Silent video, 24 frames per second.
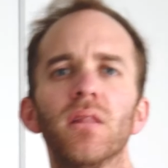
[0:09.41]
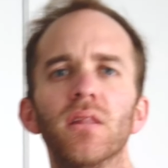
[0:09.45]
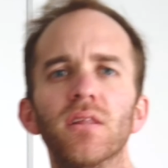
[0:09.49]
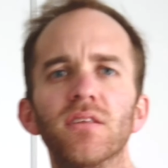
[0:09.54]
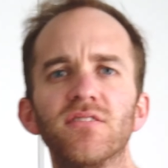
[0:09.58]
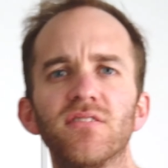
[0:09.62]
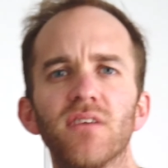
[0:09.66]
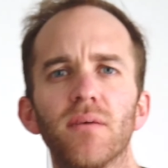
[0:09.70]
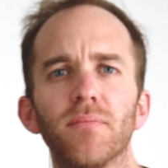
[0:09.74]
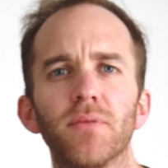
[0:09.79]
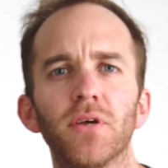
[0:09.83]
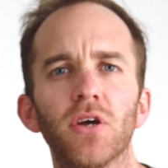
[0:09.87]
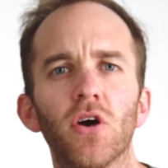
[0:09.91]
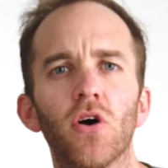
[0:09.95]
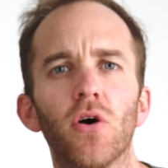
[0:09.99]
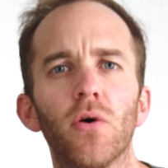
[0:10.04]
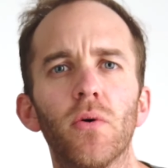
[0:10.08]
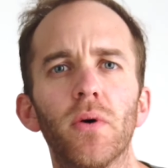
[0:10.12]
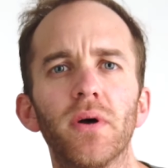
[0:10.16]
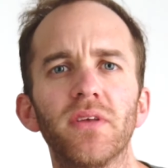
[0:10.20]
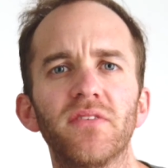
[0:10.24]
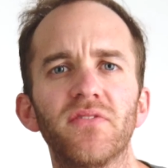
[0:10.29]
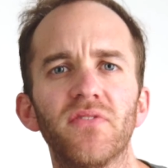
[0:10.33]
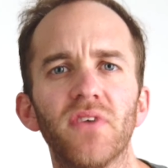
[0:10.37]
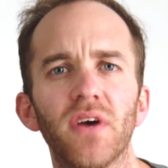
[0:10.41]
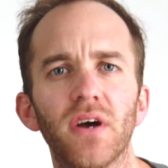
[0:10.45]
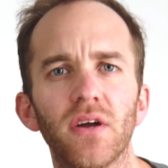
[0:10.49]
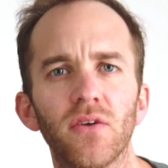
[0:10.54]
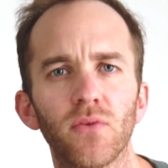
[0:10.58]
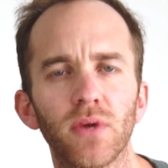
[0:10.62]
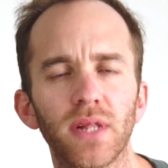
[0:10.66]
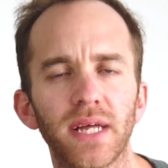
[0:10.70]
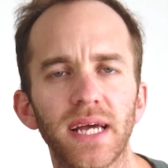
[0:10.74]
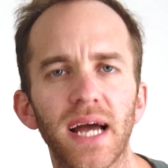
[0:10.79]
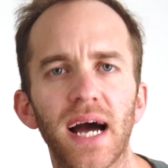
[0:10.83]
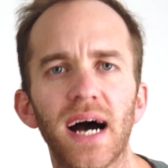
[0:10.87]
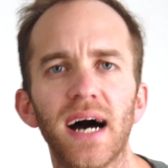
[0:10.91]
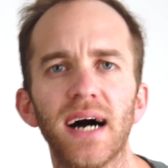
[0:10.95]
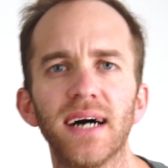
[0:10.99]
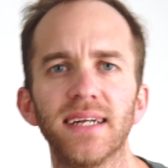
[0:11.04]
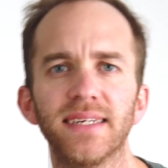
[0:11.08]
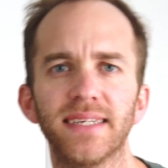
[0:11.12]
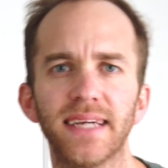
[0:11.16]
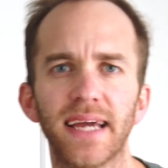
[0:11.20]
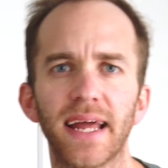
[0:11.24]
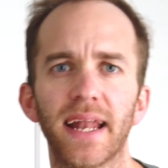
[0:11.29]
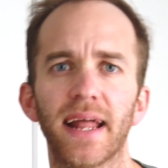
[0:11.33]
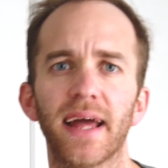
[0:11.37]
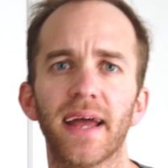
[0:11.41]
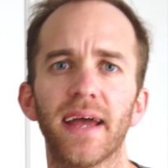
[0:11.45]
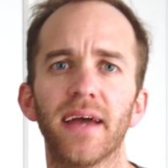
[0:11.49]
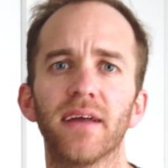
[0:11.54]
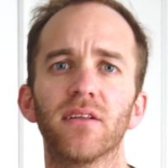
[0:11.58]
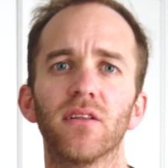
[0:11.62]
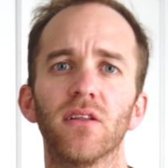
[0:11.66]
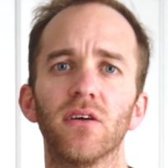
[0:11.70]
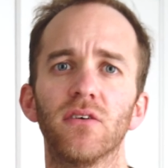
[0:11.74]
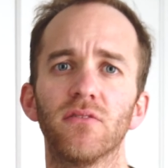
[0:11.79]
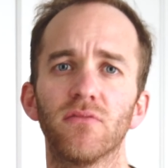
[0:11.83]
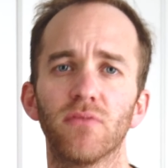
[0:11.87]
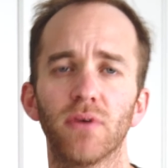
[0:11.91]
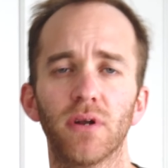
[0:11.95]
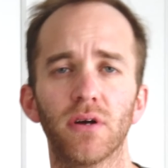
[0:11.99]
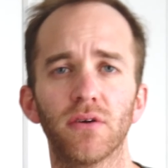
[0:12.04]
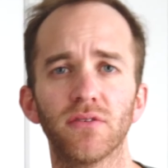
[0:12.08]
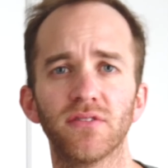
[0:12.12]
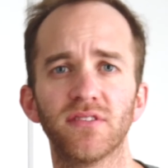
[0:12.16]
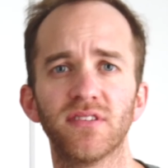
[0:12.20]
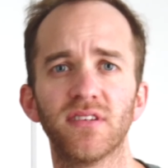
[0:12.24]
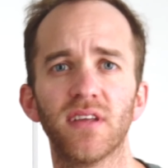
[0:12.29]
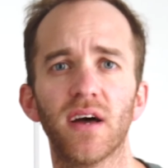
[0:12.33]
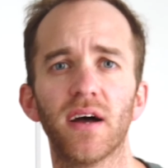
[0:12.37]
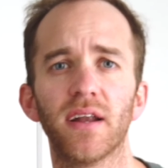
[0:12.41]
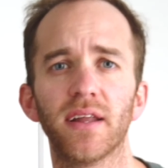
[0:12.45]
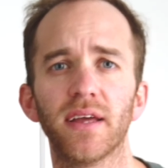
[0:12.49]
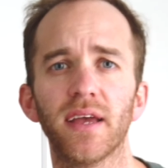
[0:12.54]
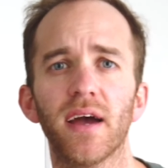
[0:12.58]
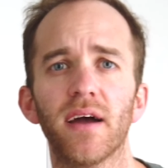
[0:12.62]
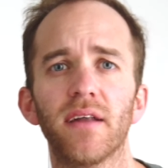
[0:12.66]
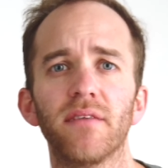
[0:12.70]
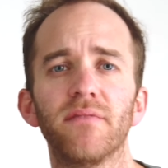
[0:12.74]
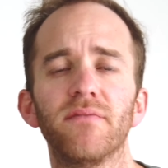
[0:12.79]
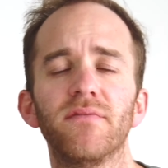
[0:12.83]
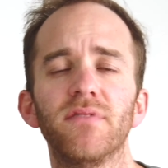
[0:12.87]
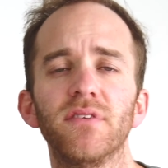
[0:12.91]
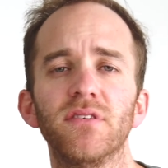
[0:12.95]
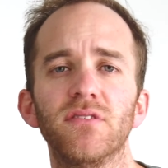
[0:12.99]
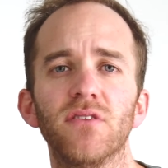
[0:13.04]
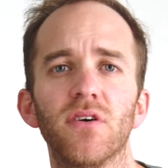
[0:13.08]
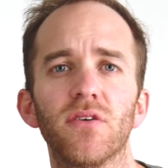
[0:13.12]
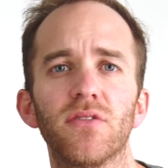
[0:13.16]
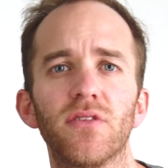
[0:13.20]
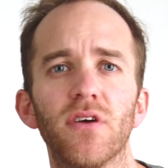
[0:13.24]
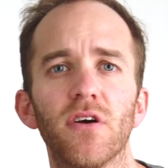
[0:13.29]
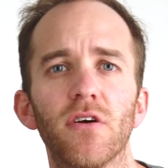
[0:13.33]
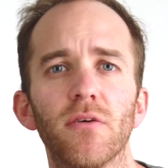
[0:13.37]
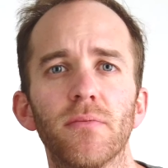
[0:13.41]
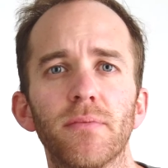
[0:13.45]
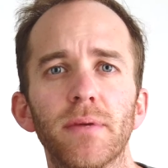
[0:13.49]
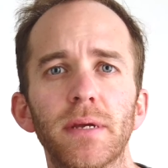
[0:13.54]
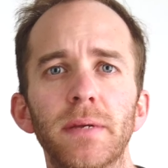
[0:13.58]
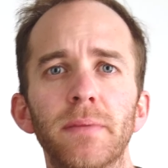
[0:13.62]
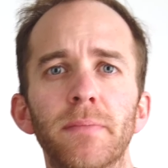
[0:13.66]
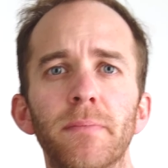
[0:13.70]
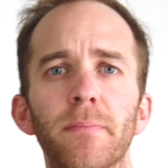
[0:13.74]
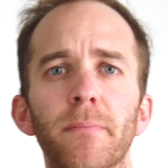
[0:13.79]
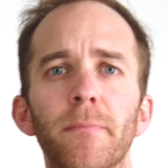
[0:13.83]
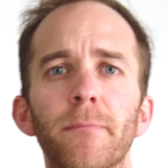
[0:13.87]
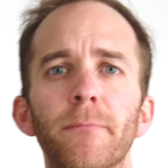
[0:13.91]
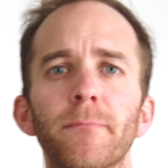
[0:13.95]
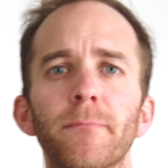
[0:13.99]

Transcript: This is something I always found really hard to get a handle of when I was starting out in physiotherapy,